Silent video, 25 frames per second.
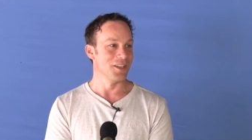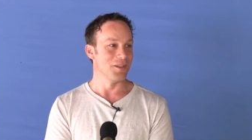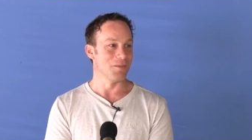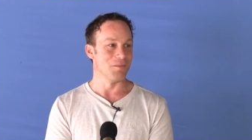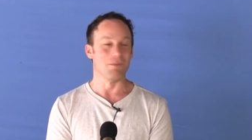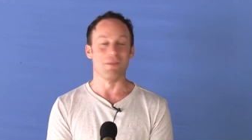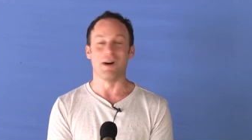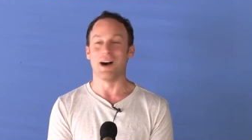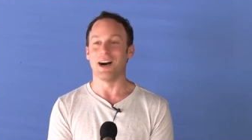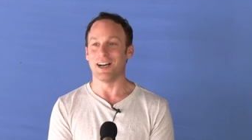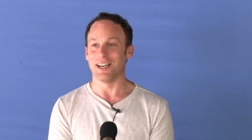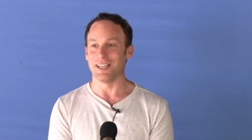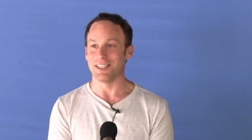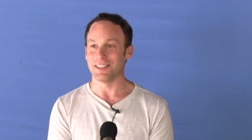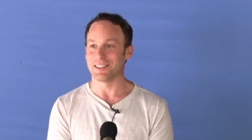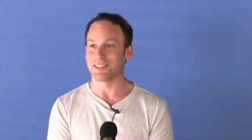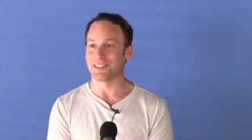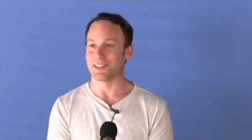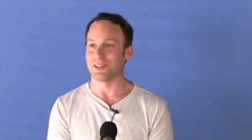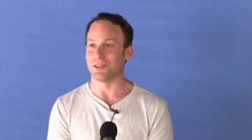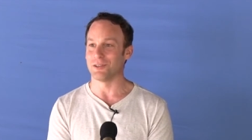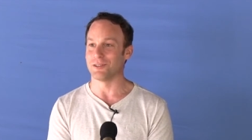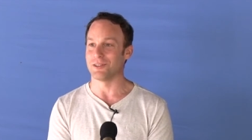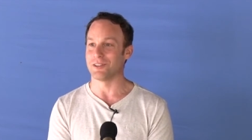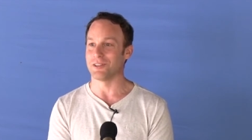mind,
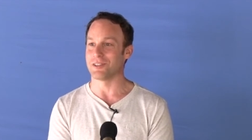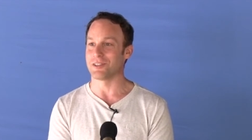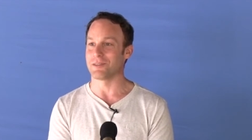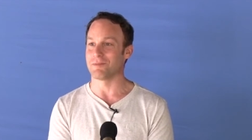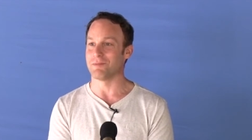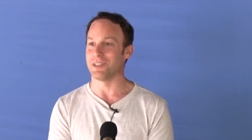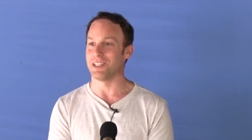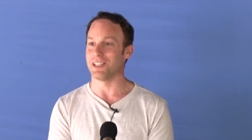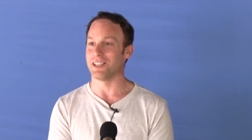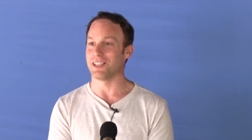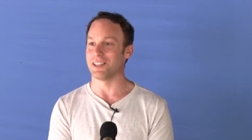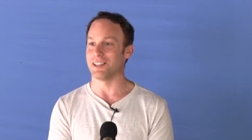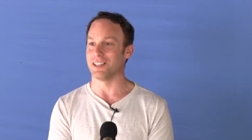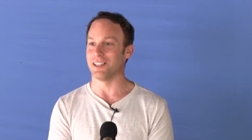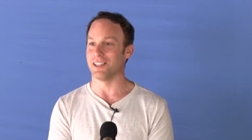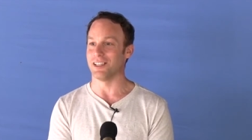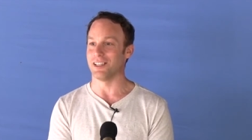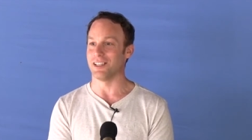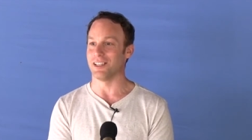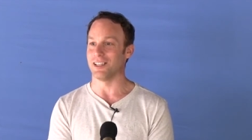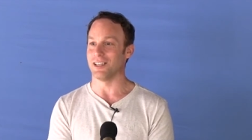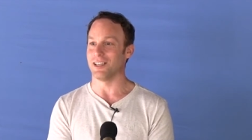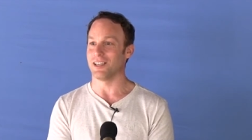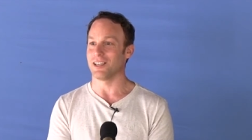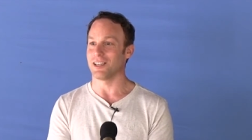so to speak,
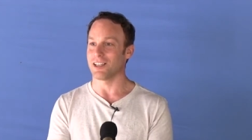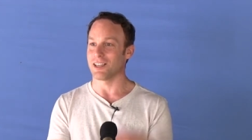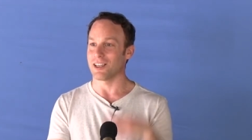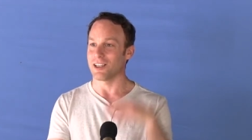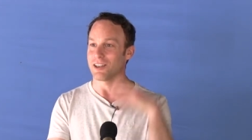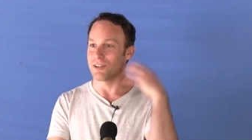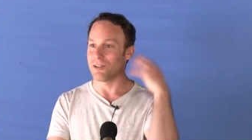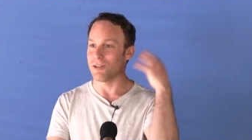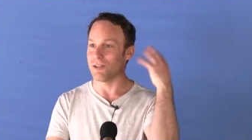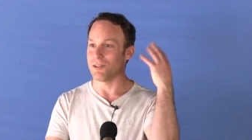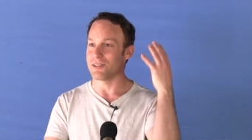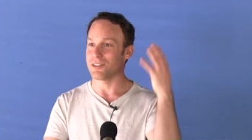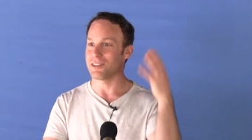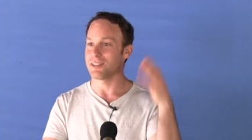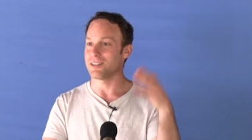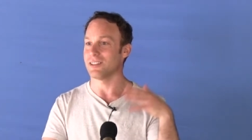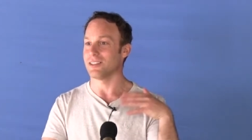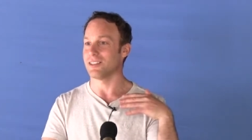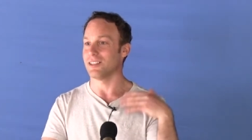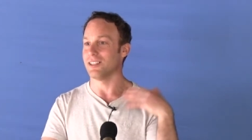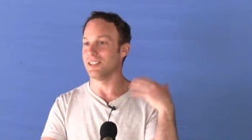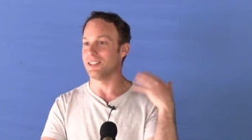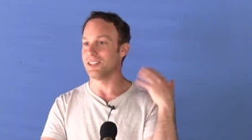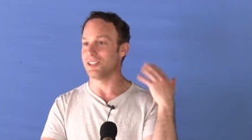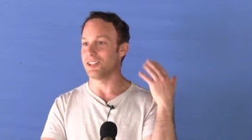the
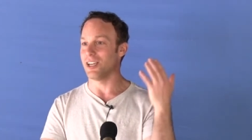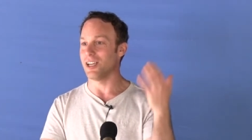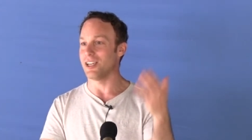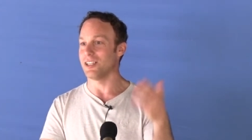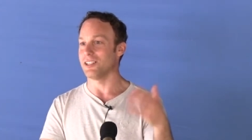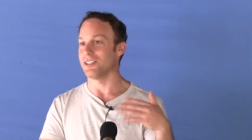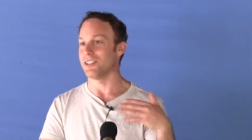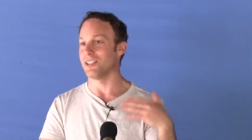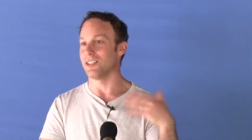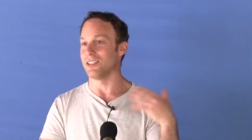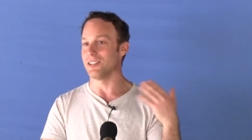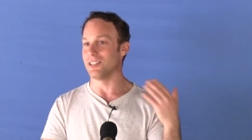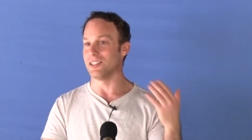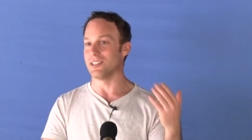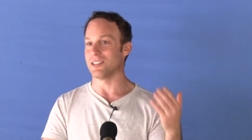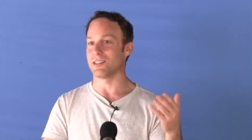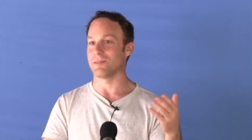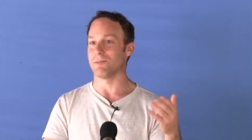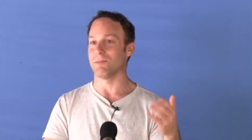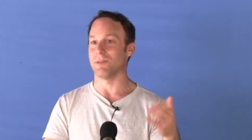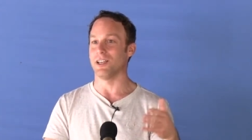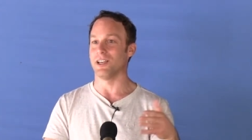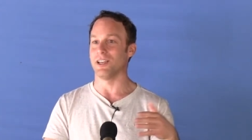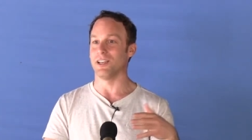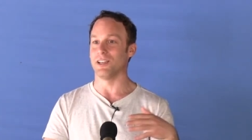constantly changing
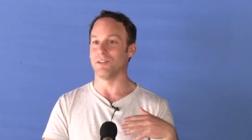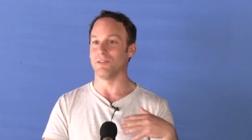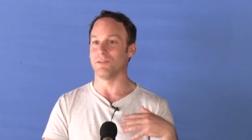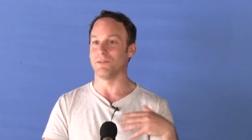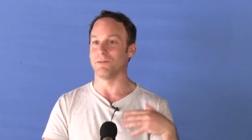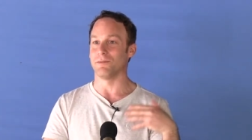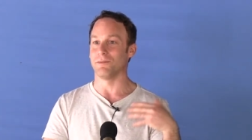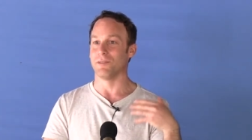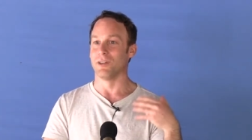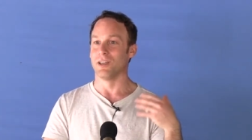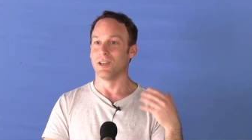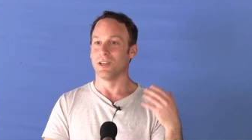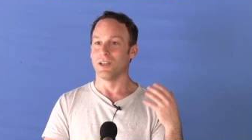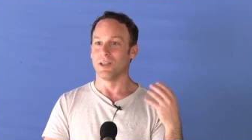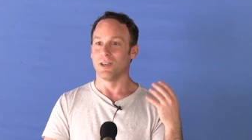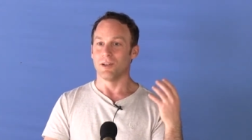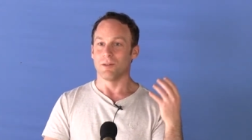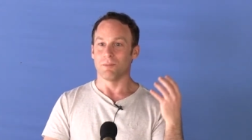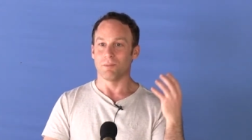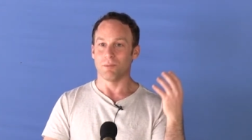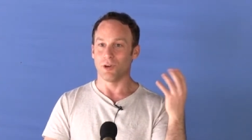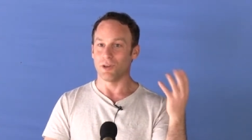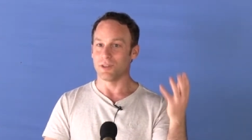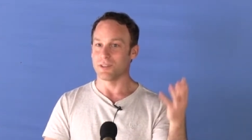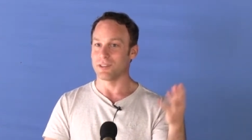display of
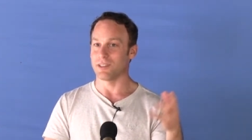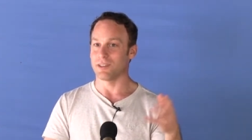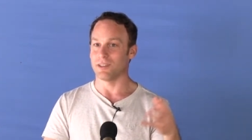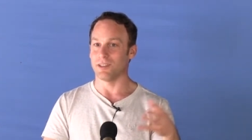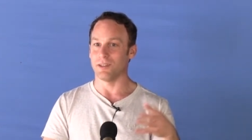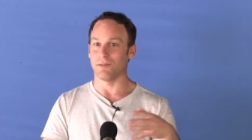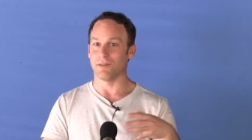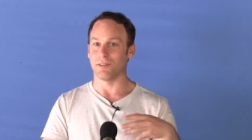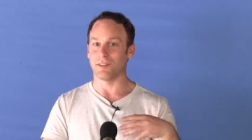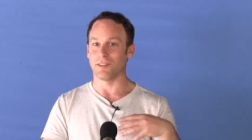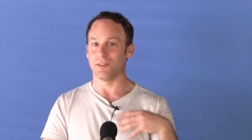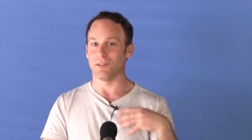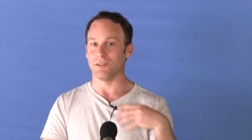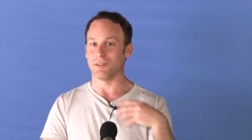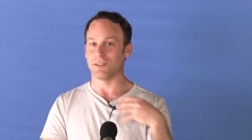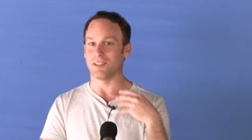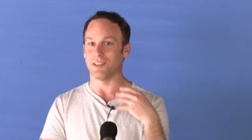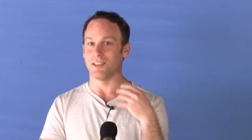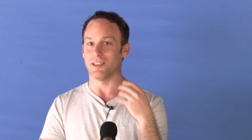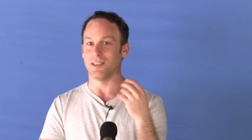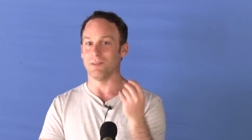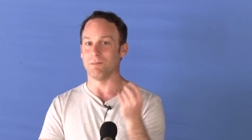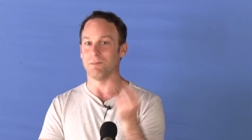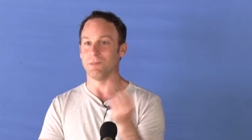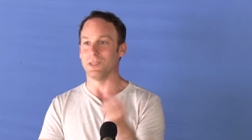positive thoughts
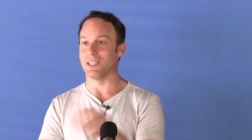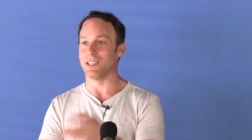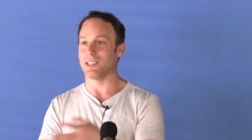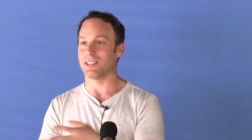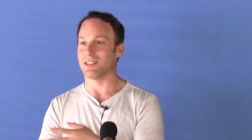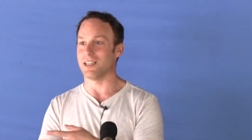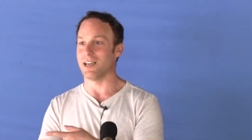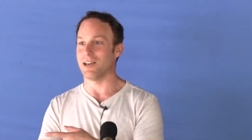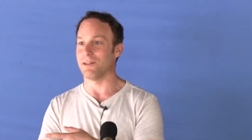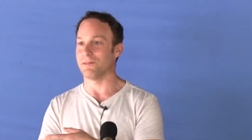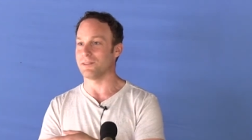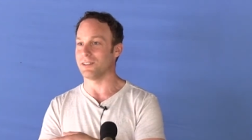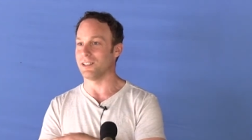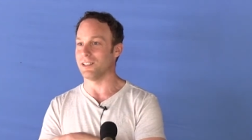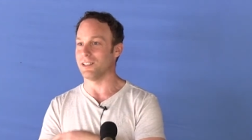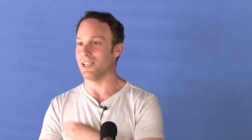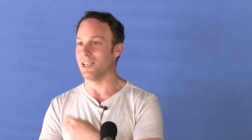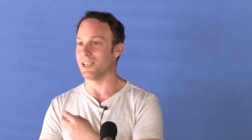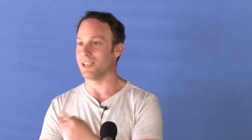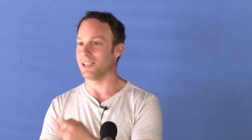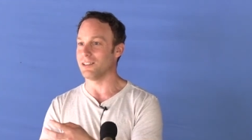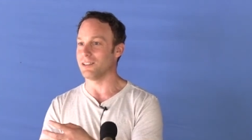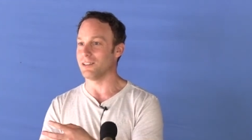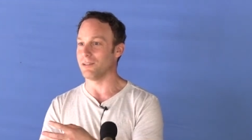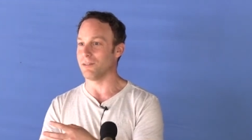and a minute after
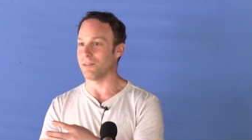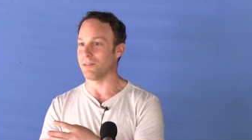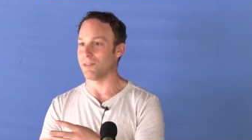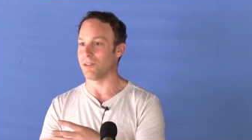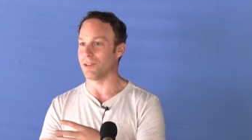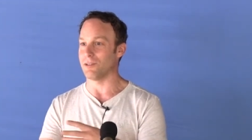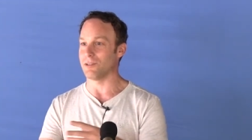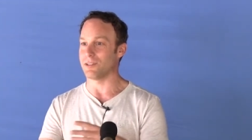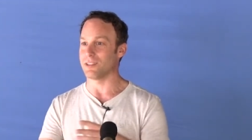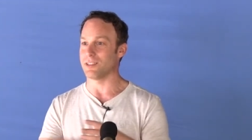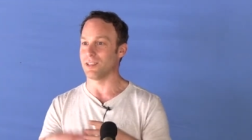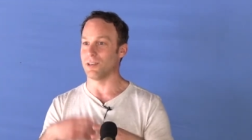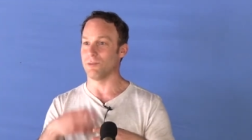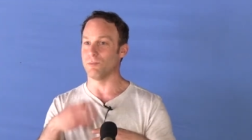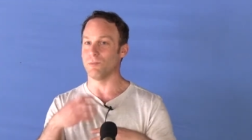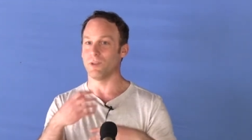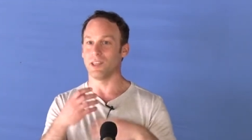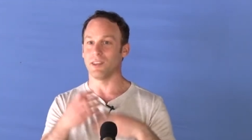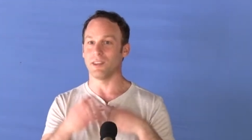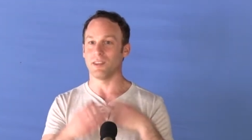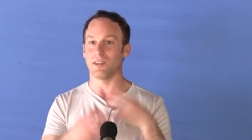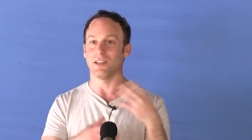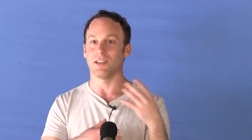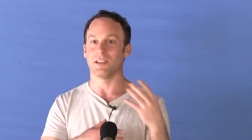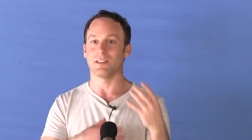negative thoughts and we
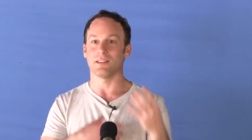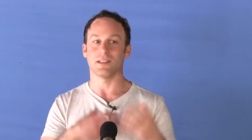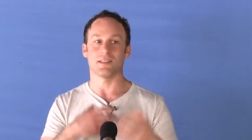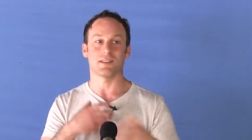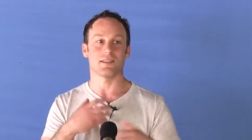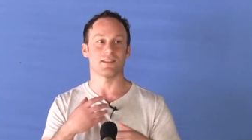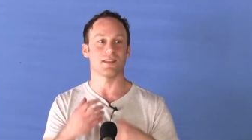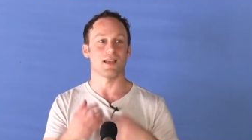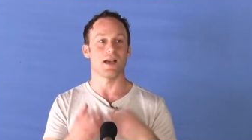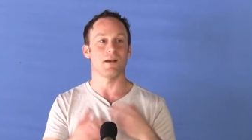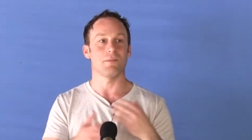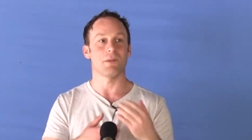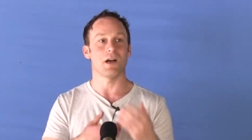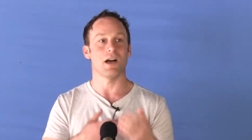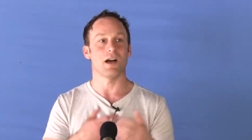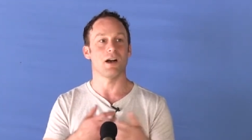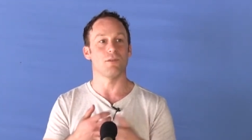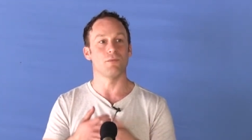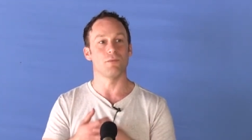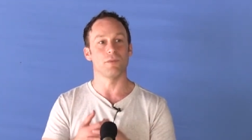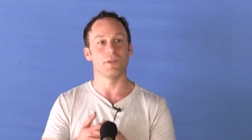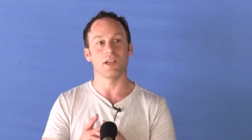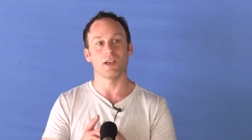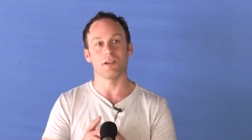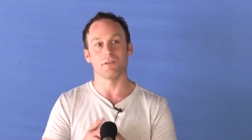think that somehow
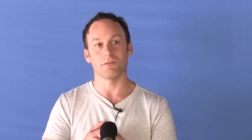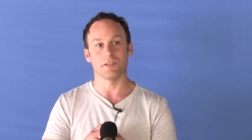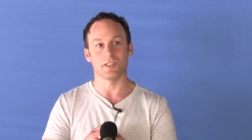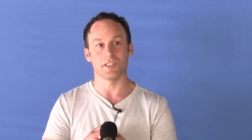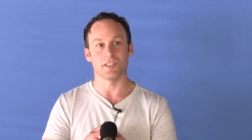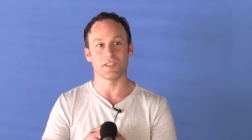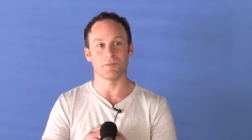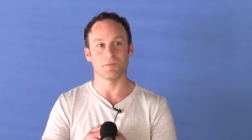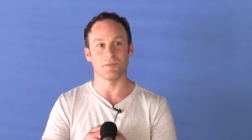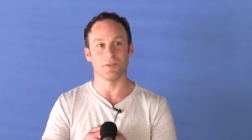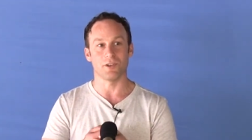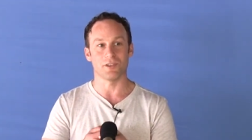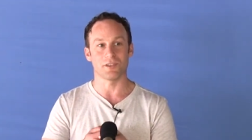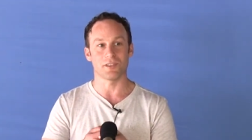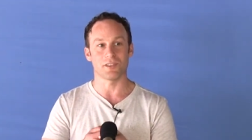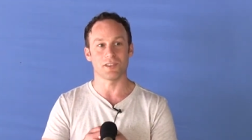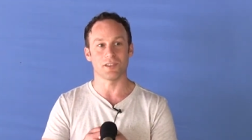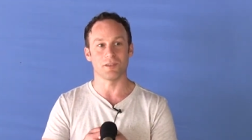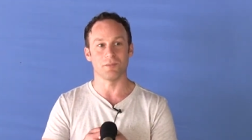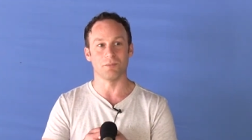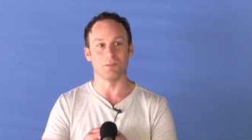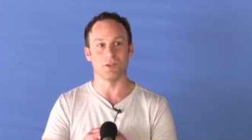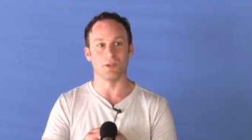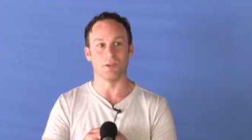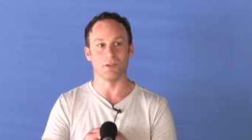we are
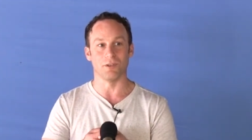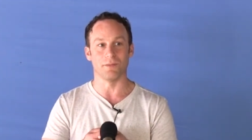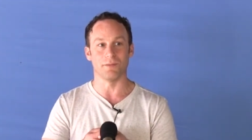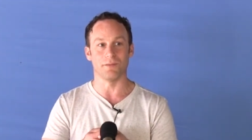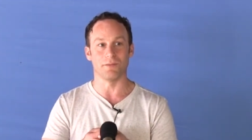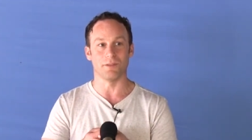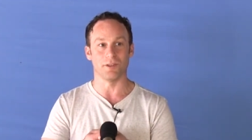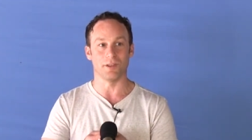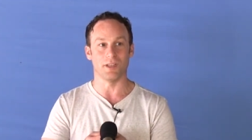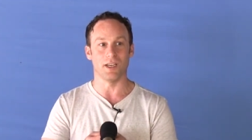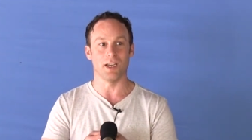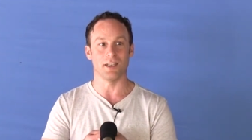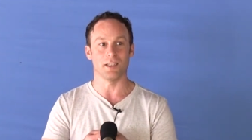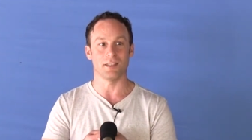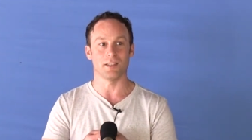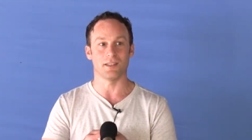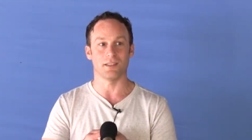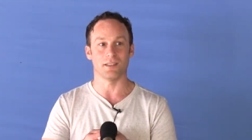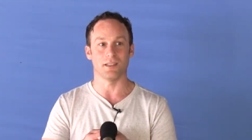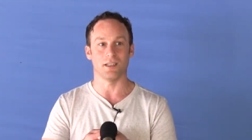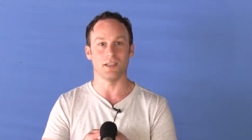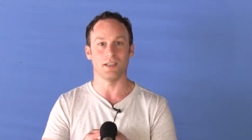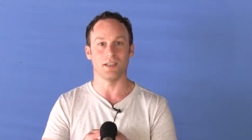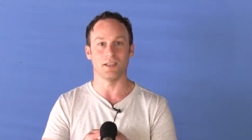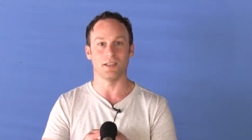responsible for
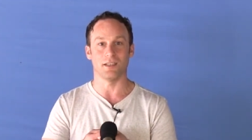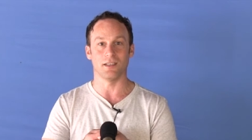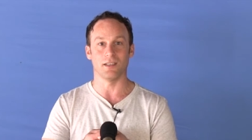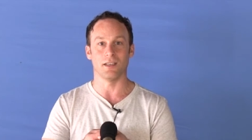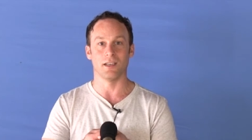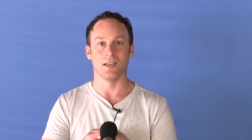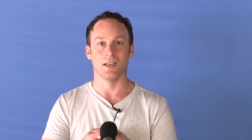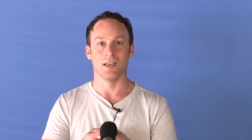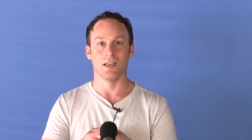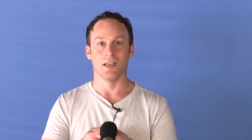that and